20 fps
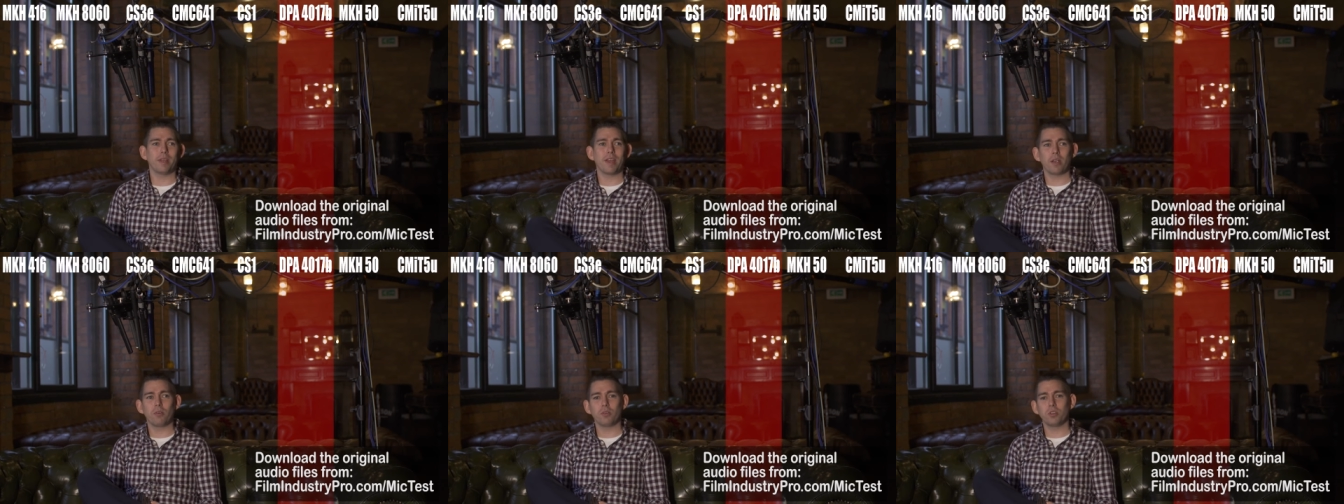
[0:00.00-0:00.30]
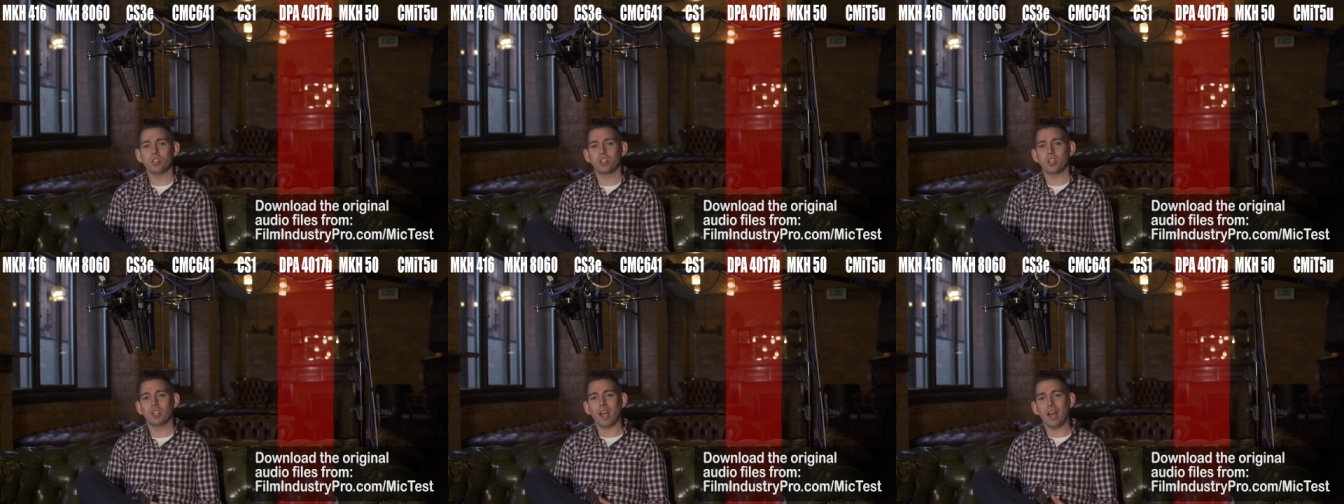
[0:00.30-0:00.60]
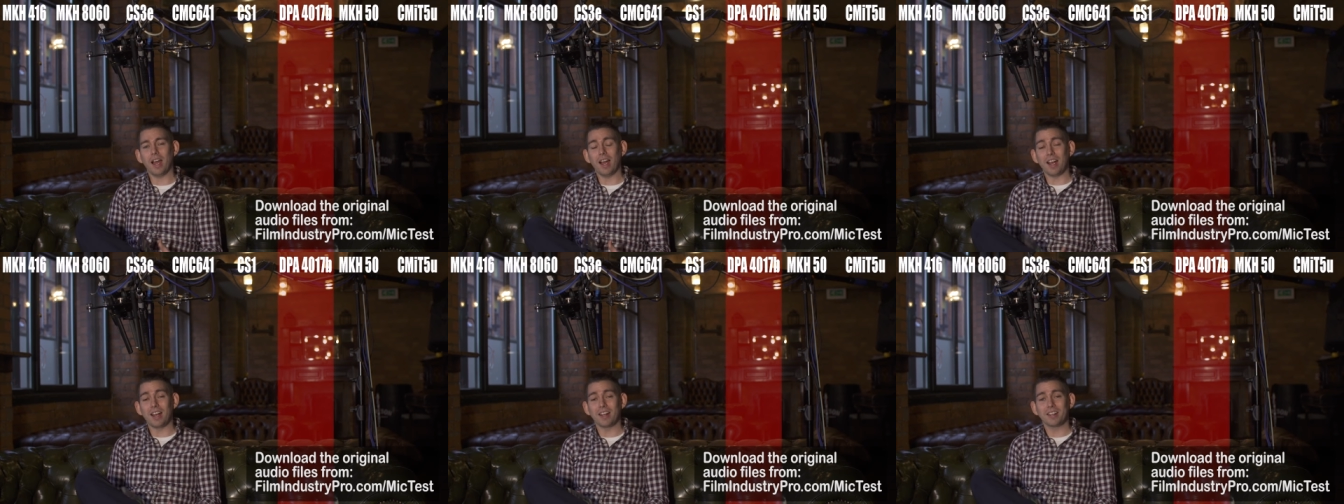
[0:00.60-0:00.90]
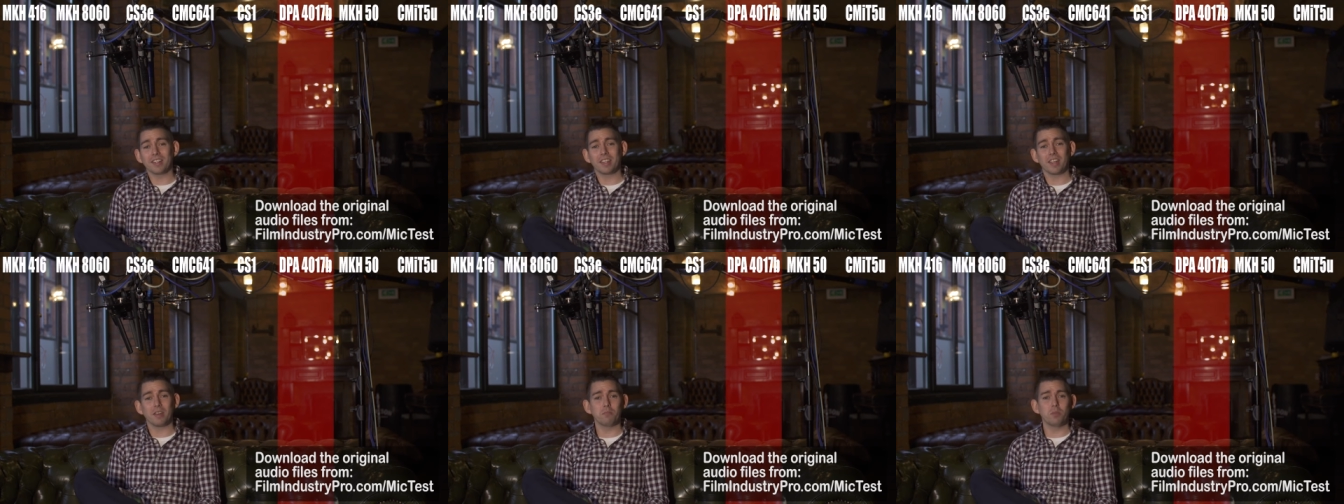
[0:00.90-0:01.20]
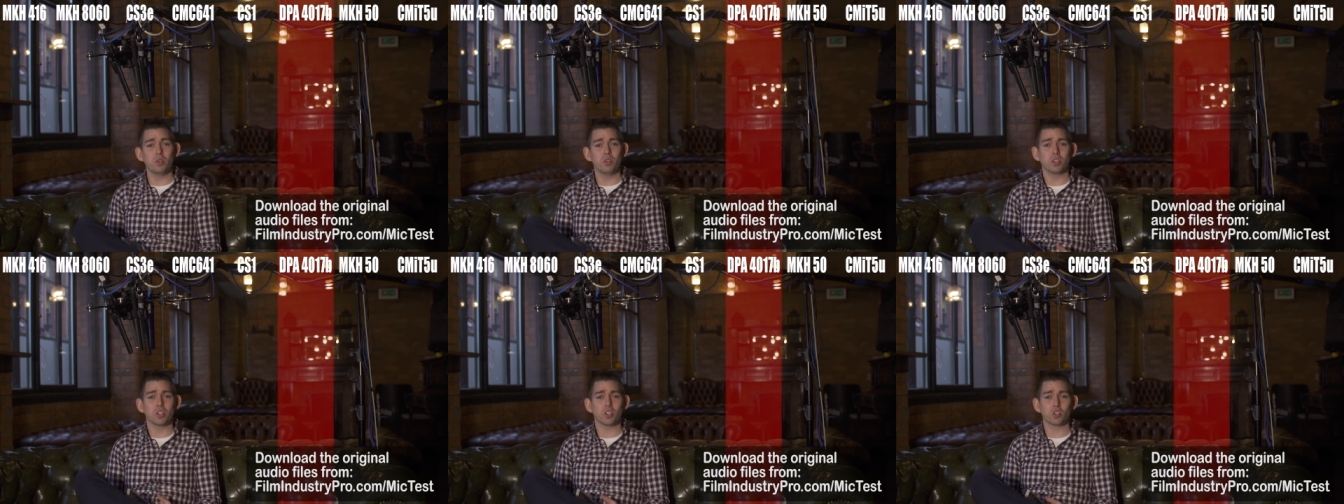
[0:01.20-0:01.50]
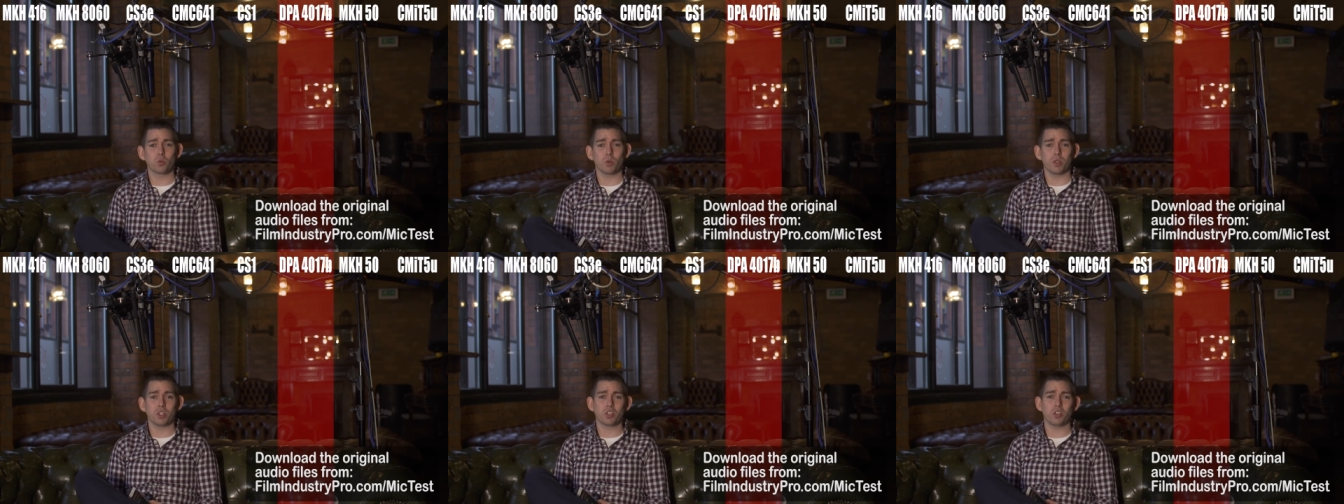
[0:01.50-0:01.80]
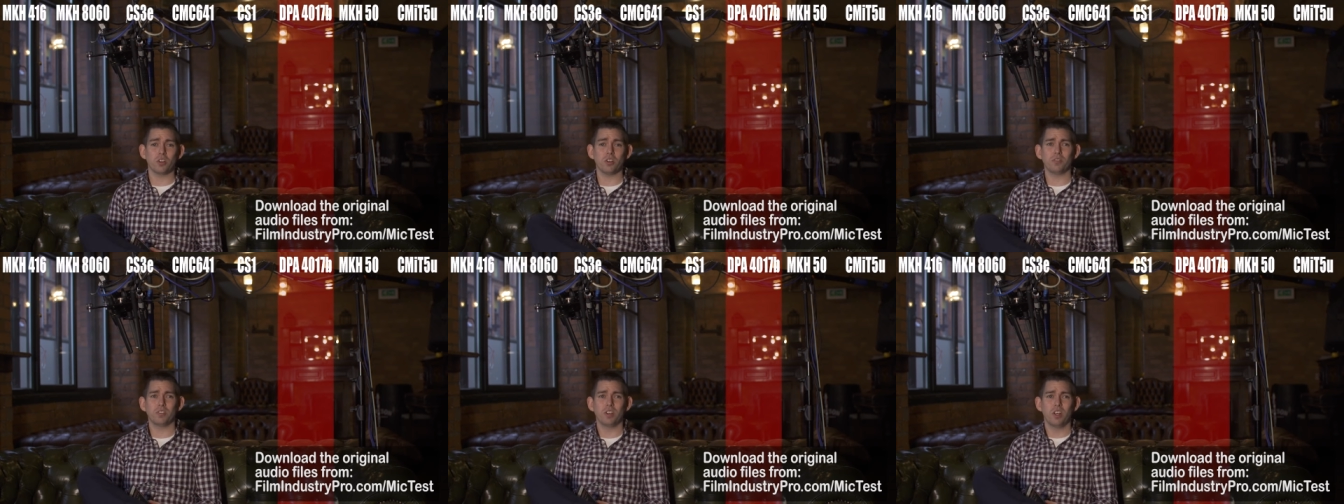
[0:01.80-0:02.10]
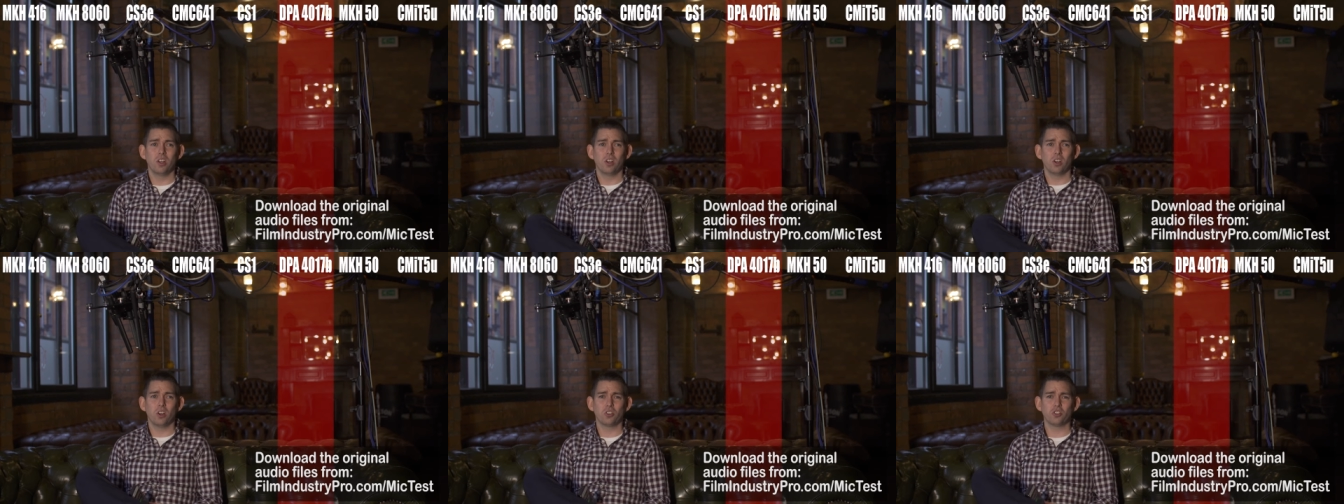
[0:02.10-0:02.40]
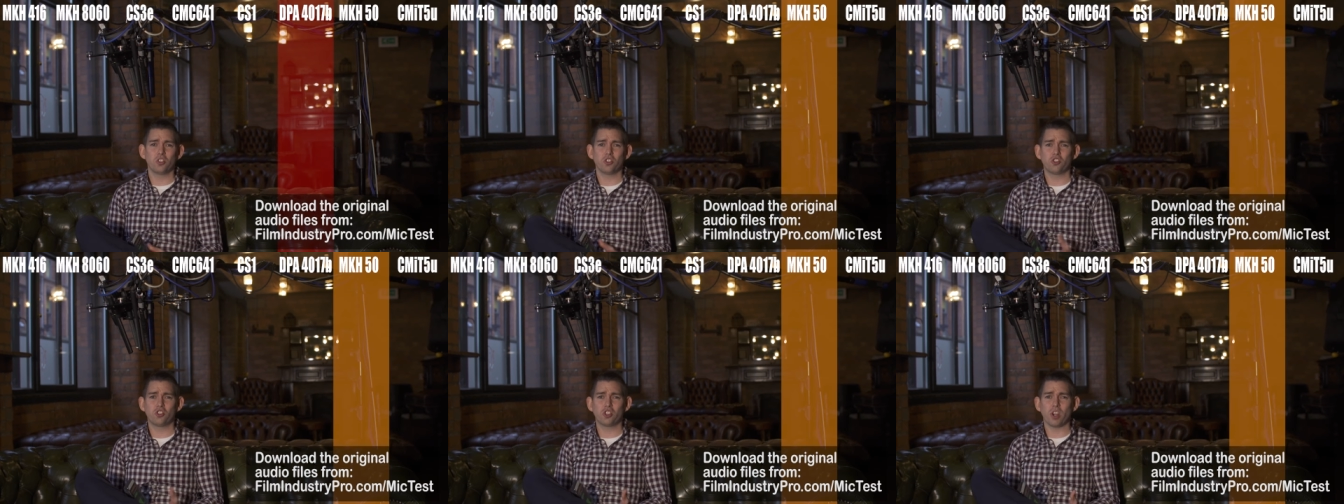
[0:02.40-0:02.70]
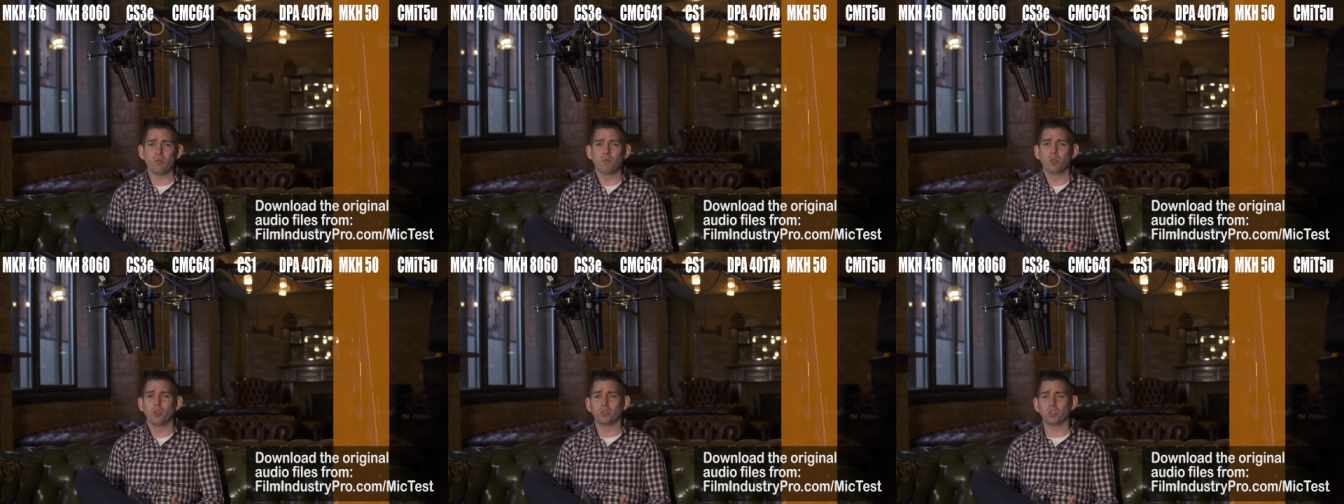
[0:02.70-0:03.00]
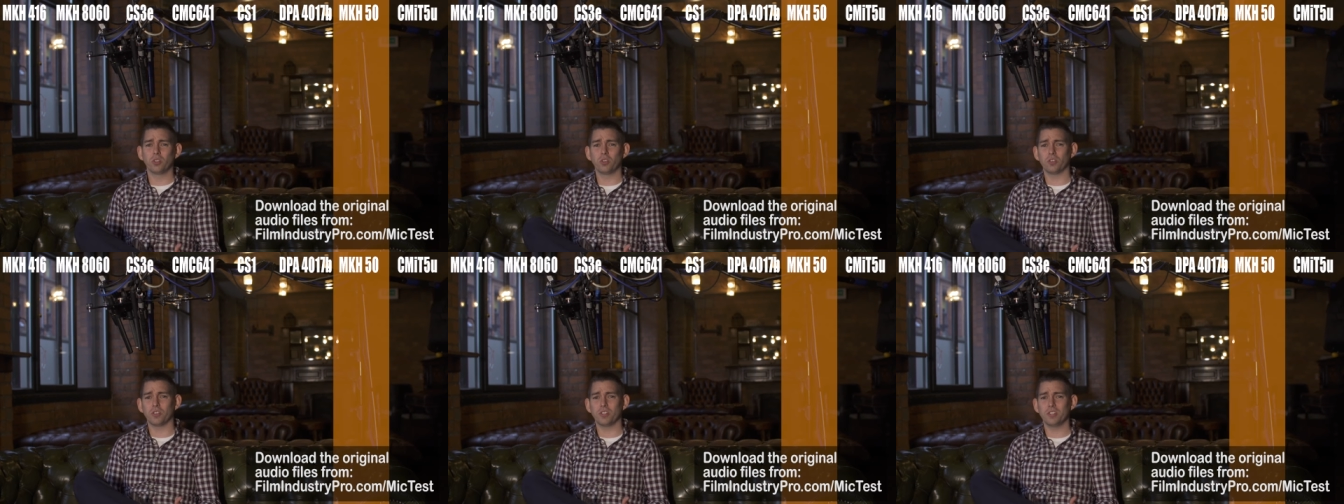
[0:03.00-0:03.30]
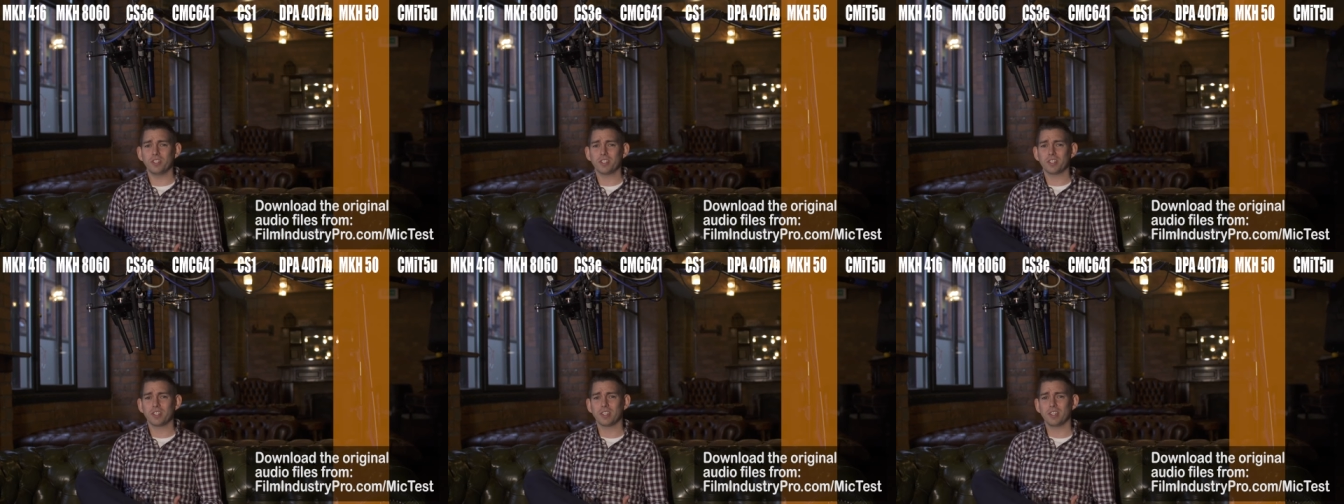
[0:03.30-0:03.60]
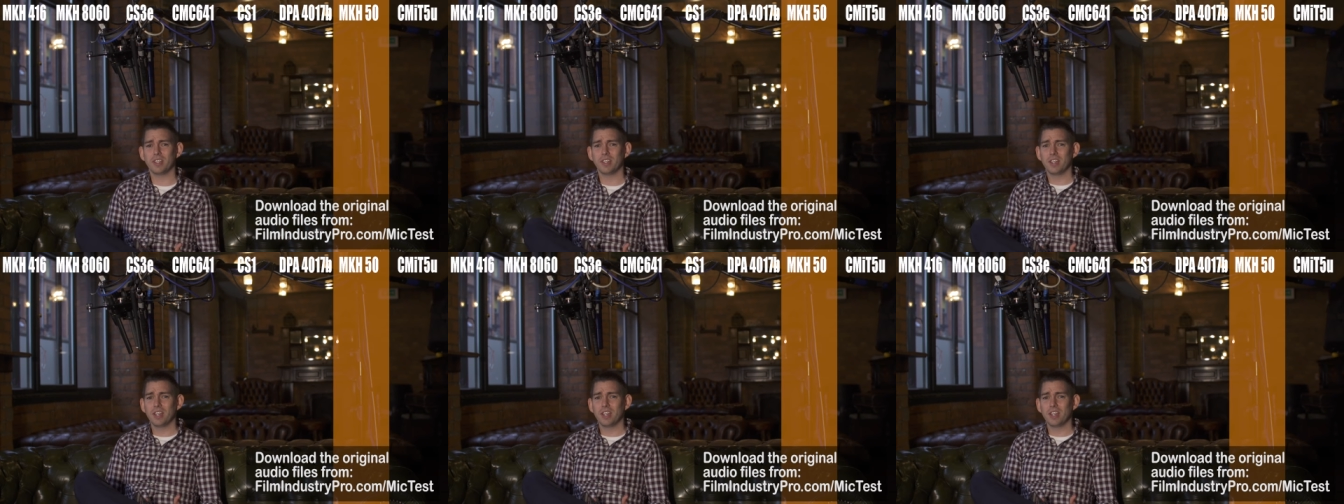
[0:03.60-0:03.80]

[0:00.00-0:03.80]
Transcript: areas you can't get music switched off, or just general noise.